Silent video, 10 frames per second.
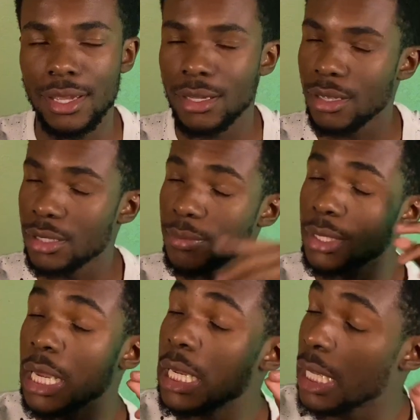Because let me
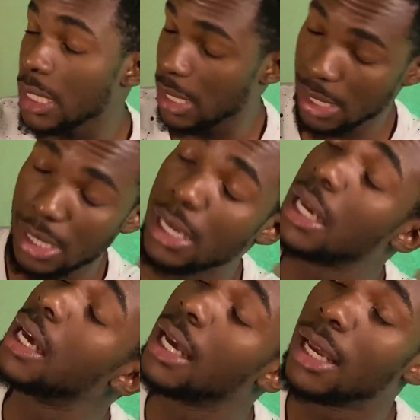tell you this,
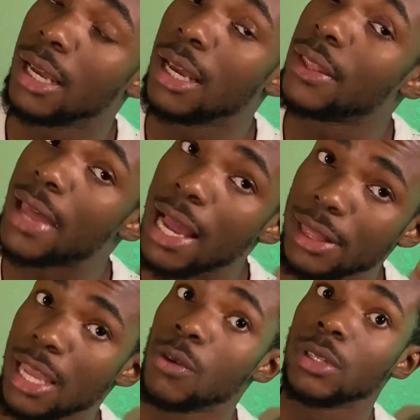that
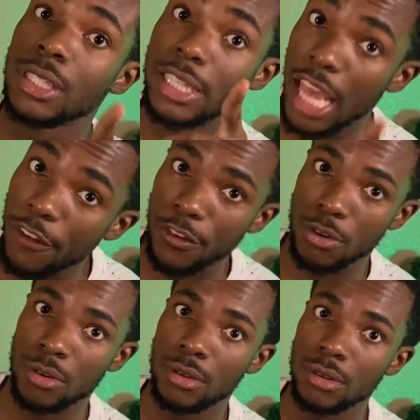thing was
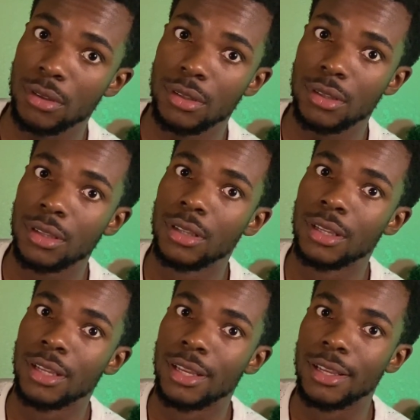difficult.
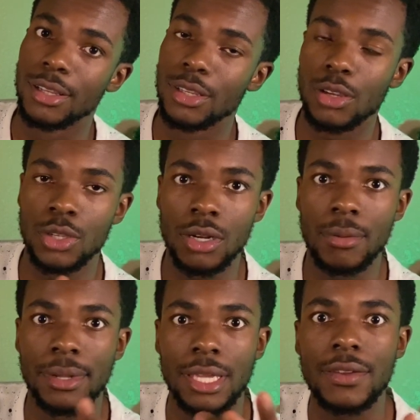Yo, you
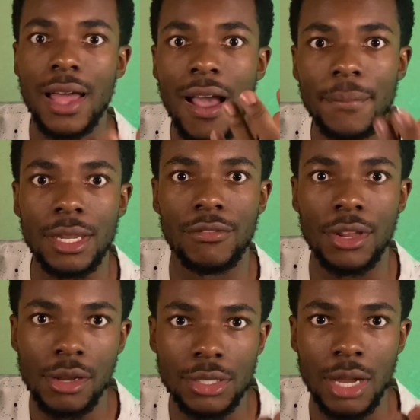don't believe how many
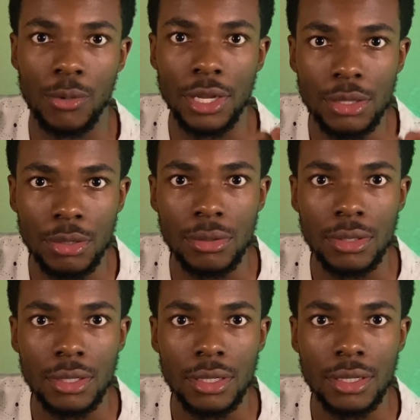videos I went through.
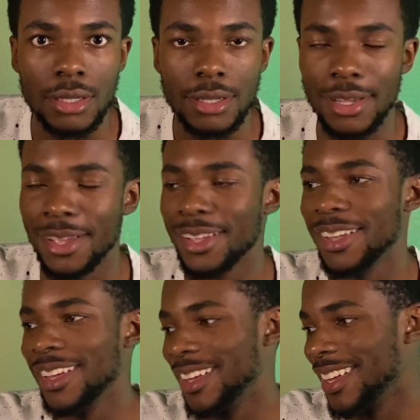
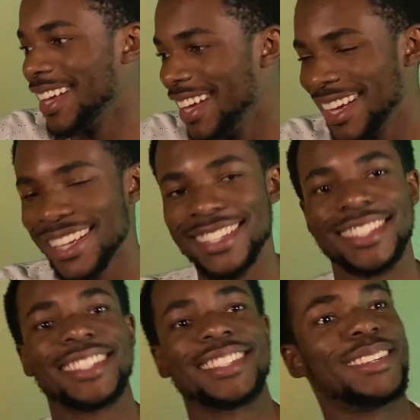It was
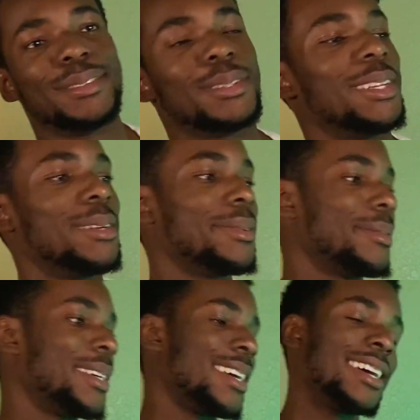just terrible,
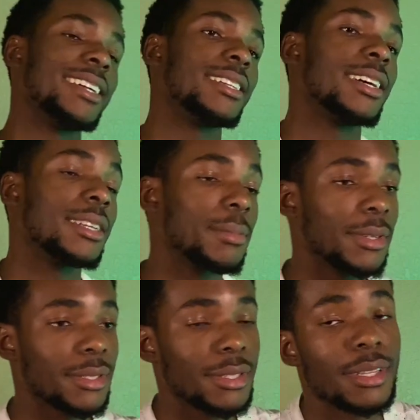man. I don't like it
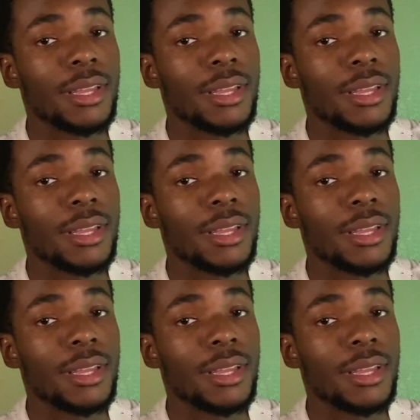personally.